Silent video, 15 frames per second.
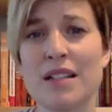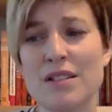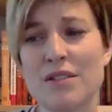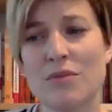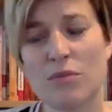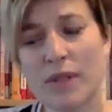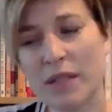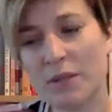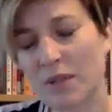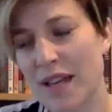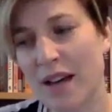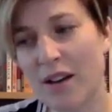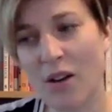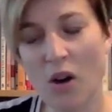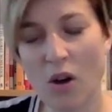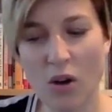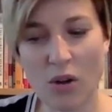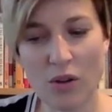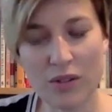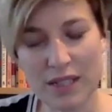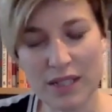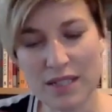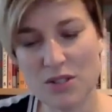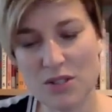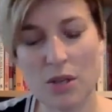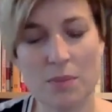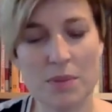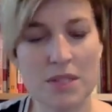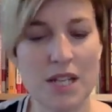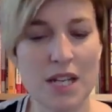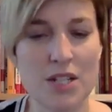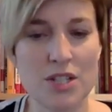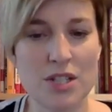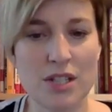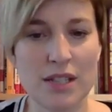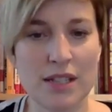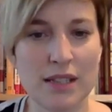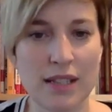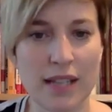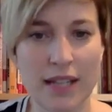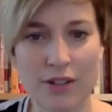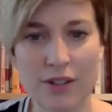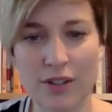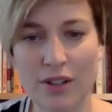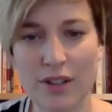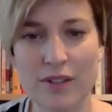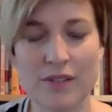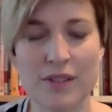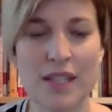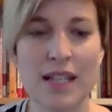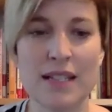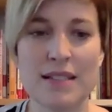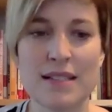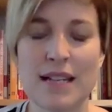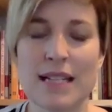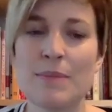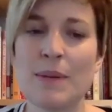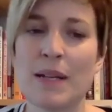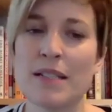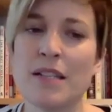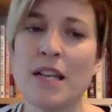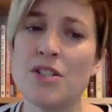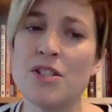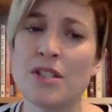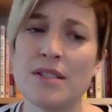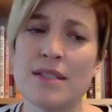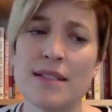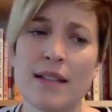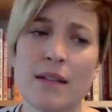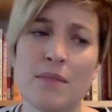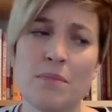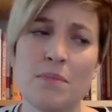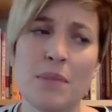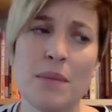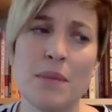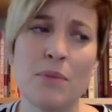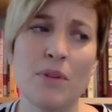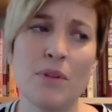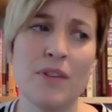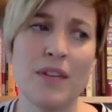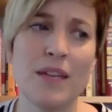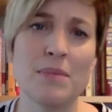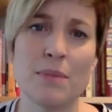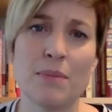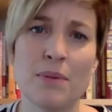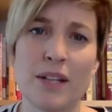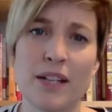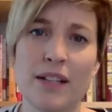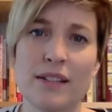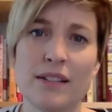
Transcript: read without all the interpretation and layered on things and expectations that people have heaped upon it.